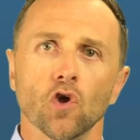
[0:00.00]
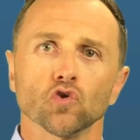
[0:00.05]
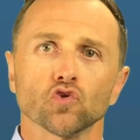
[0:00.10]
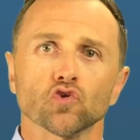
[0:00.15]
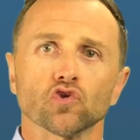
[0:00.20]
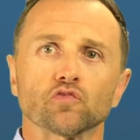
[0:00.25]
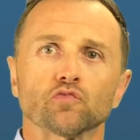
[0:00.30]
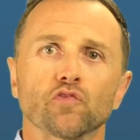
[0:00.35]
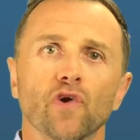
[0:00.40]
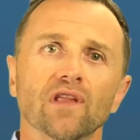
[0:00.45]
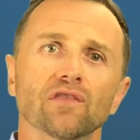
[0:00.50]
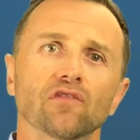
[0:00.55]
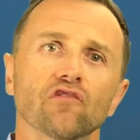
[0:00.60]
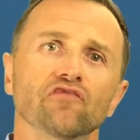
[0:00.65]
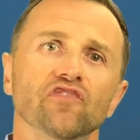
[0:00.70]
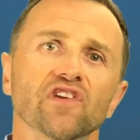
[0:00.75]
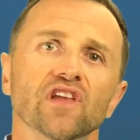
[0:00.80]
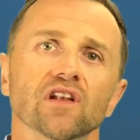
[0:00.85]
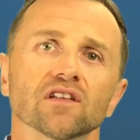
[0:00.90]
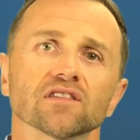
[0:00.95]
to spread the
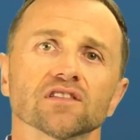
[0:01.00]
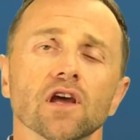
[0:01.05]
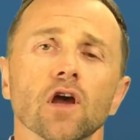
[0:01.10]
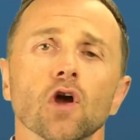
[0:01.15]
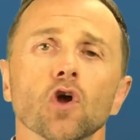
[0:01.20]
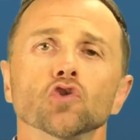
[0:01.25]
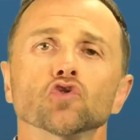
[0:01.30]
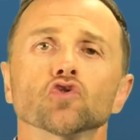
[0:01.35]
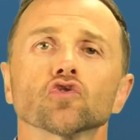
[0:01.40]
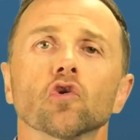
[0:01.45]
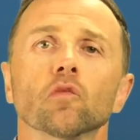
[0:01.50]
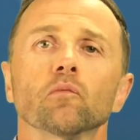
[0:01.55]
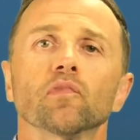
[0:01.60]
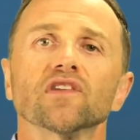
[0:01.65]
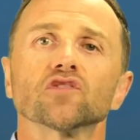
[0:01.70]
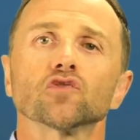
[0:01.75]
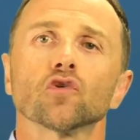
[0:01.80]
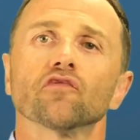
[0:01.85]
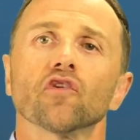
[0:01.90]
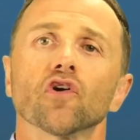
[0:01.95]
field to
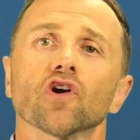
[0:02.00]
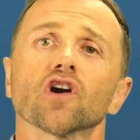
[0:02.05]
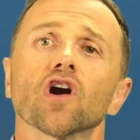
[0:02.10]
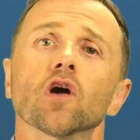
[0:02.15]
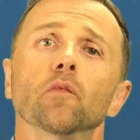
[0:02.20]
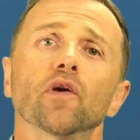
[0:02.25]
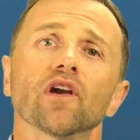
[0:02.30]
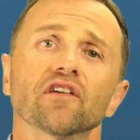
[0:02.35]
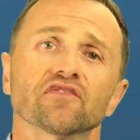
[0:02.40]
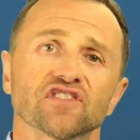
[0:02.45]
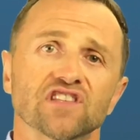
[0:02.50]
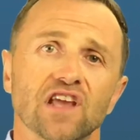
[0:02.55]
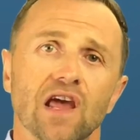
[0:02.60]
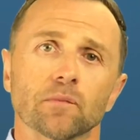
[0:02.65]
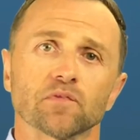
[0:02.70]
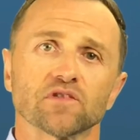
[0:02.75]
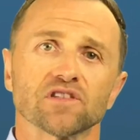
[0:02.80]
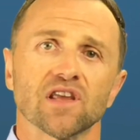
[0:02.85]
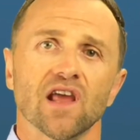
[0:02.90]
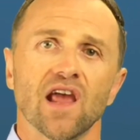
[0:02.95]
complete over a couple of
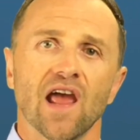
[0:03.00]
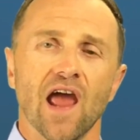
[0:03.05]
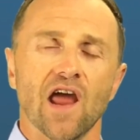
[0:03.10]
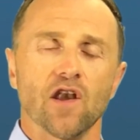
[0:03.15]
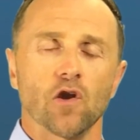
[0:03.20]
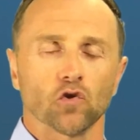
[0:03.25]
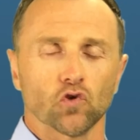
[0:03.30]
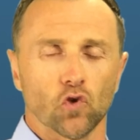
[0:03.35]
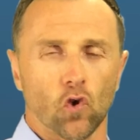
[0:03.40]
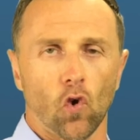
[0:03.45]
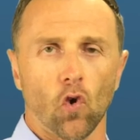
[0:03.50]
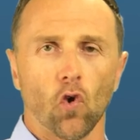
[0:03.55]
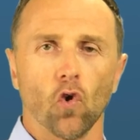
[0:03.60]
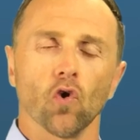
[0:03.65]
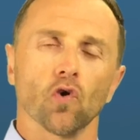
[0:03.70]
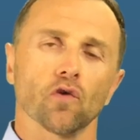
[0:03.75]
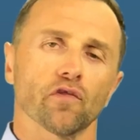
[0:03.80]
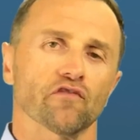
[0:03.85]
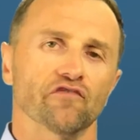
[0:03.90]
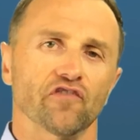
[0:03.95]
steps and not
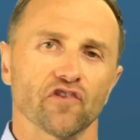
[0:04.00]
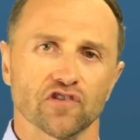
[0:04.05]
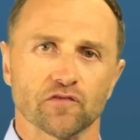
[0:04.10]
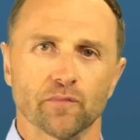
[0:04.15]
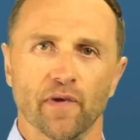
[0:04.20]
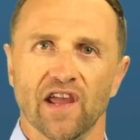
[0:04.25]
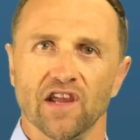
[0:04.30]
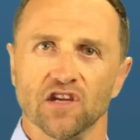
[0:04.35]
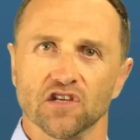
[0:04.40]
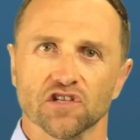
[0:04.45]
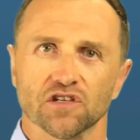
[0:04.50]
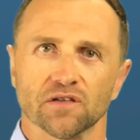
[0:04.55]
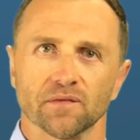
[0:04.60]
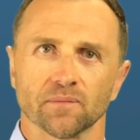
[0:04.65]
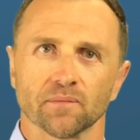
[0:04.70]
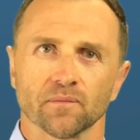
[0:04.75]
all on the first page.